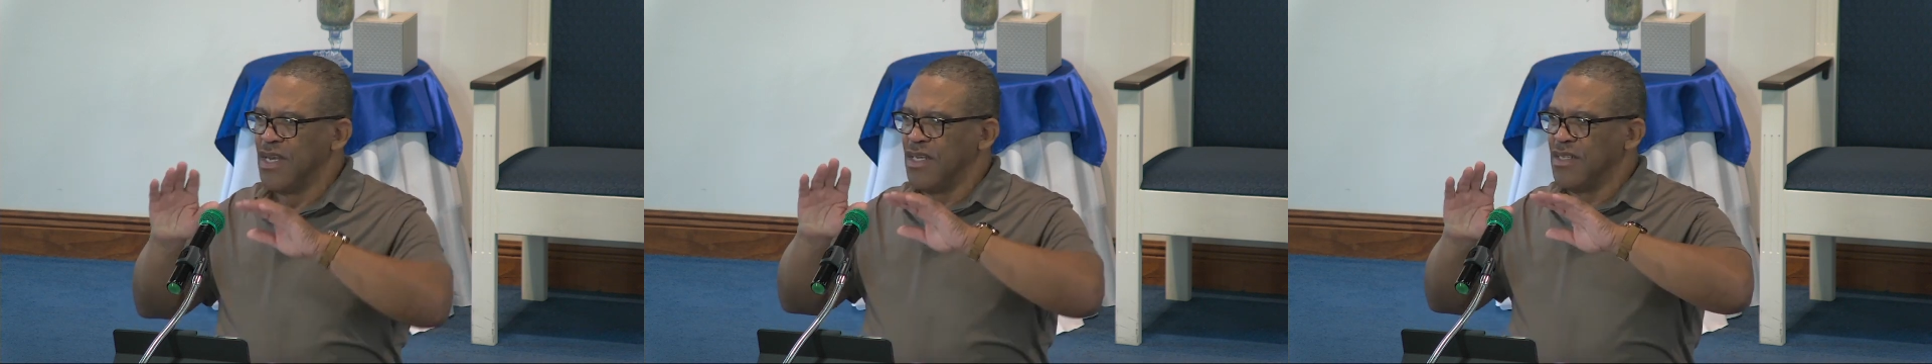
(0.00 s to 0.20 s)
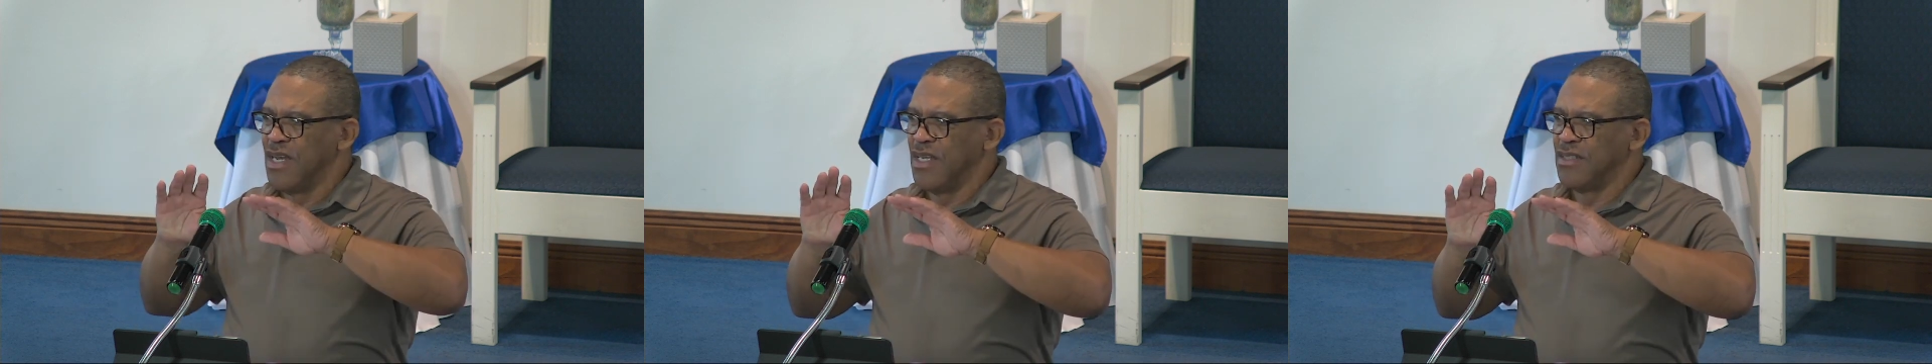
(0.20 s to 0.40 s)

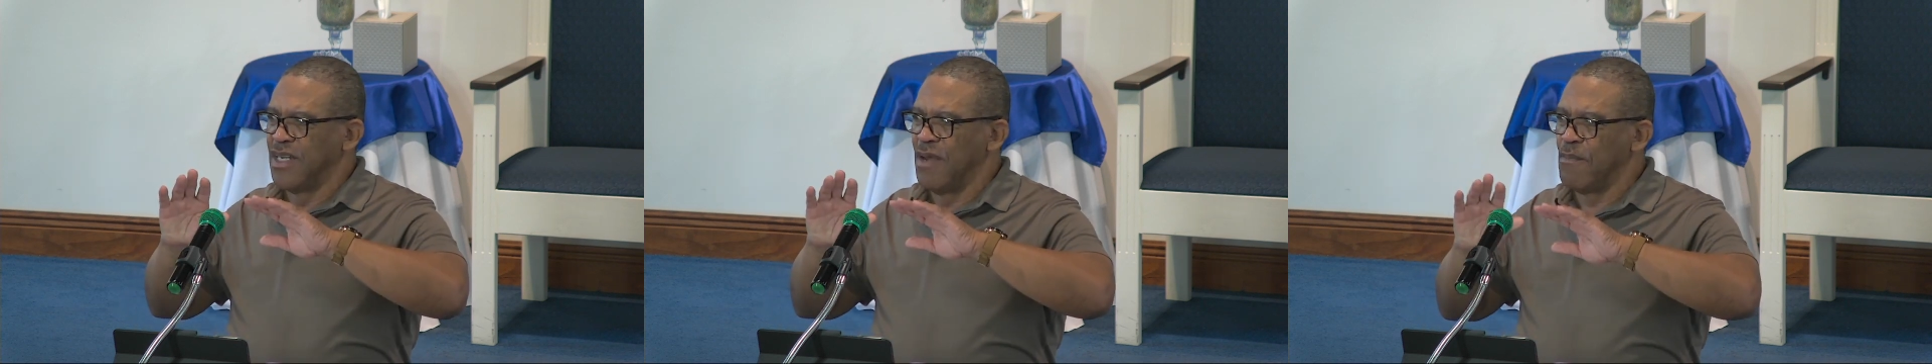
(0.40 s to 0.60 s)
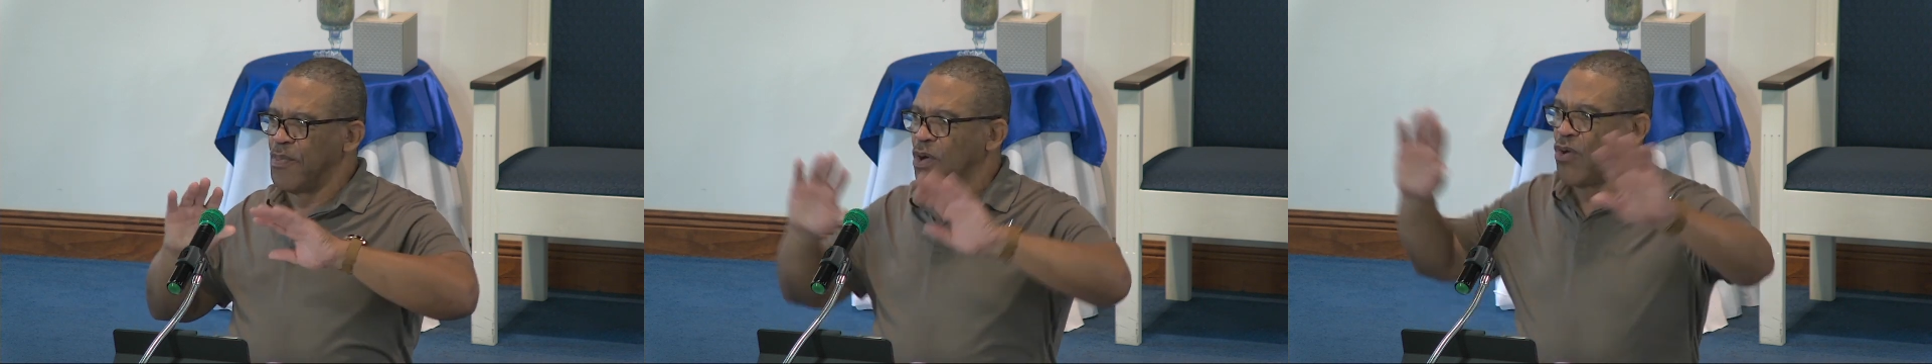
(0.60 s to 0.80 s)
they
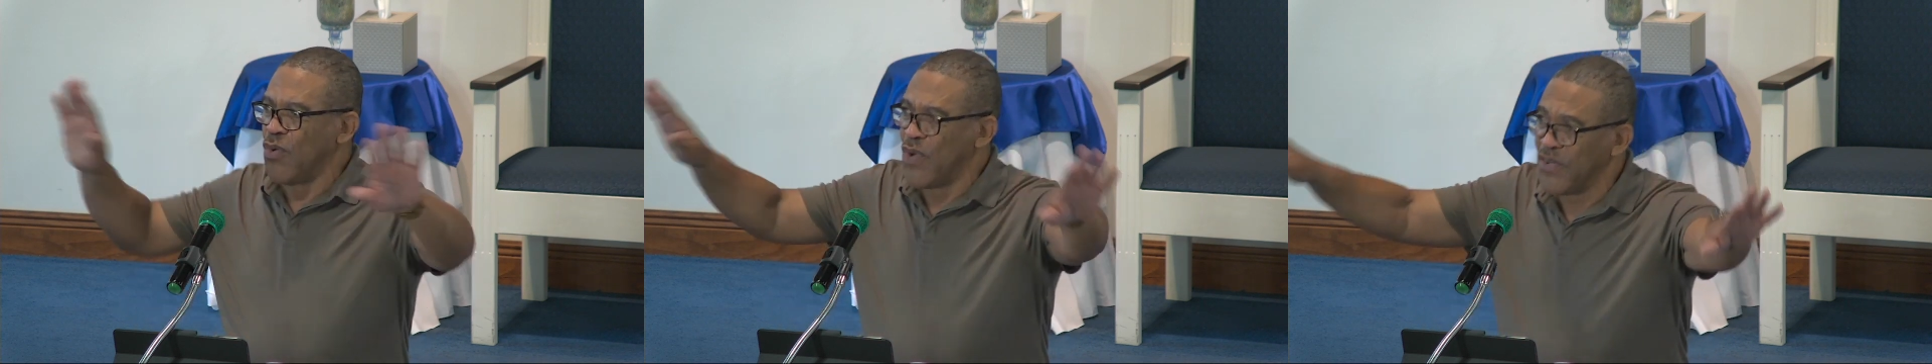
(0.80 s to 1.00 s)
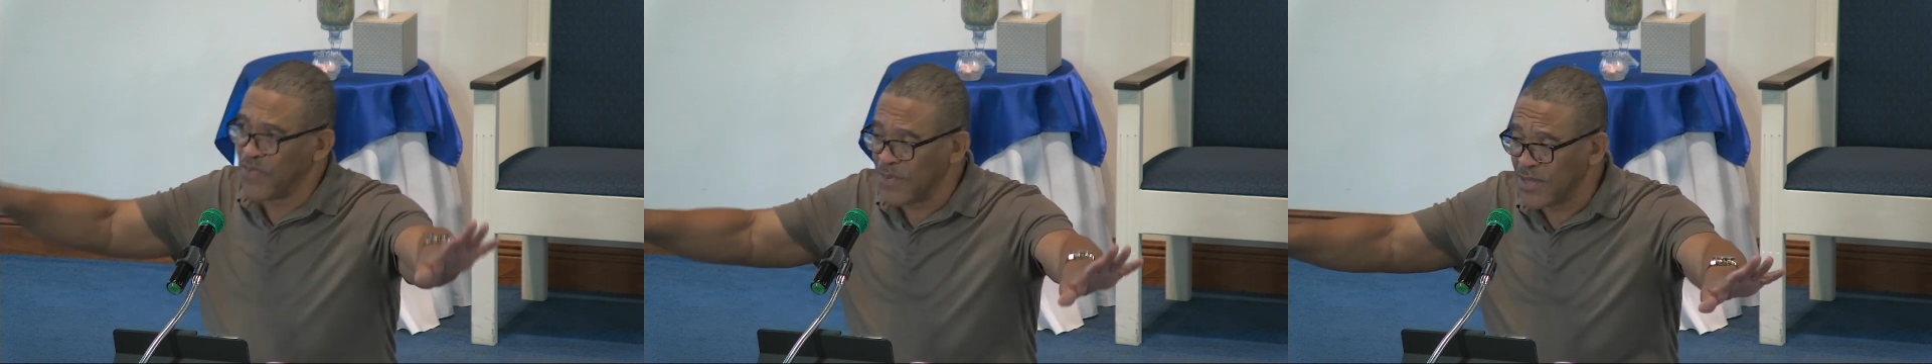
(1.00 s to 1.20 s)
broke away
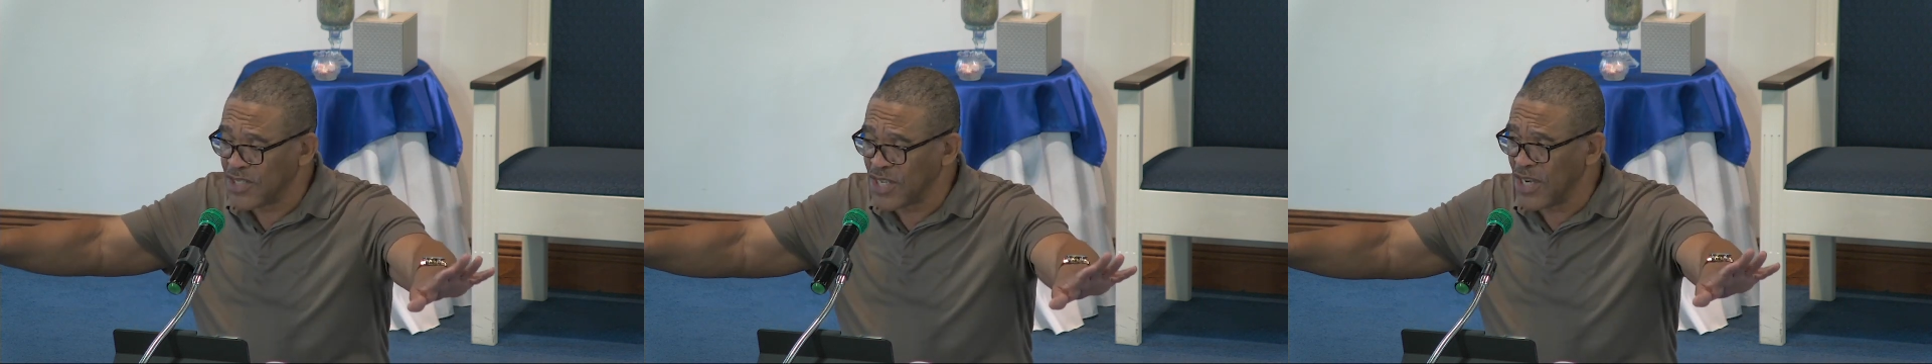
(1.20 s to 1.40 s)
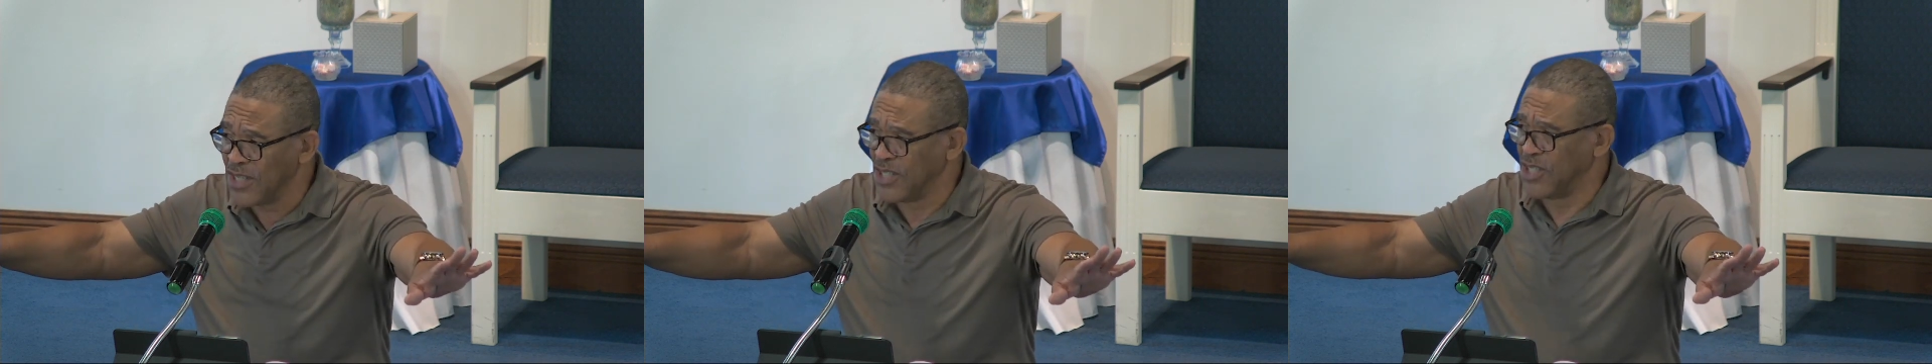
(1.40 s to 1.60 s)
from the
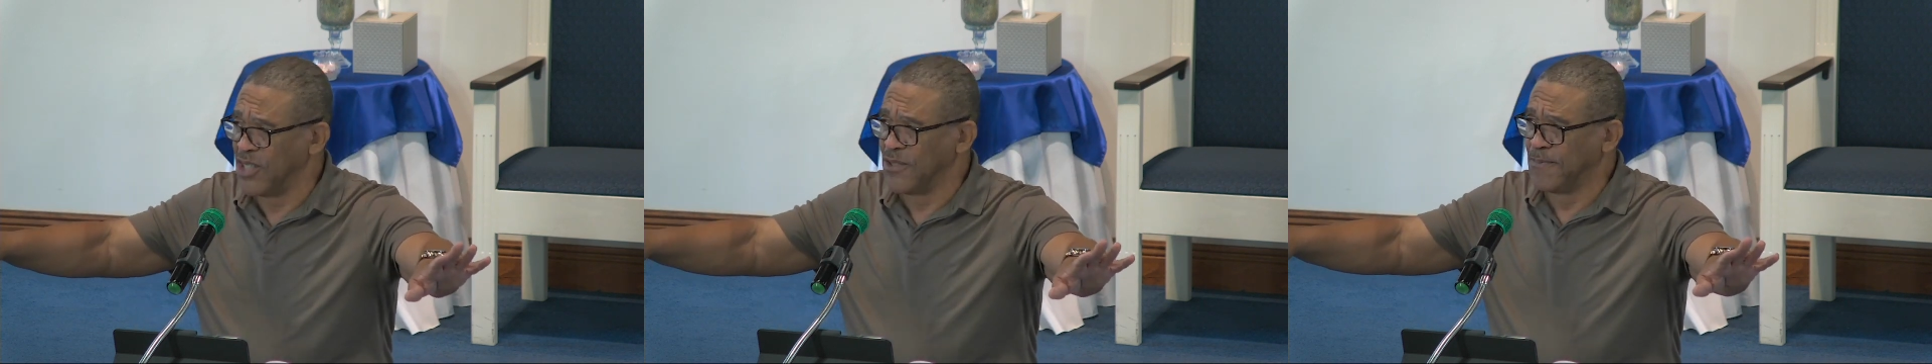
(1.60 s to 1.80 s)
church.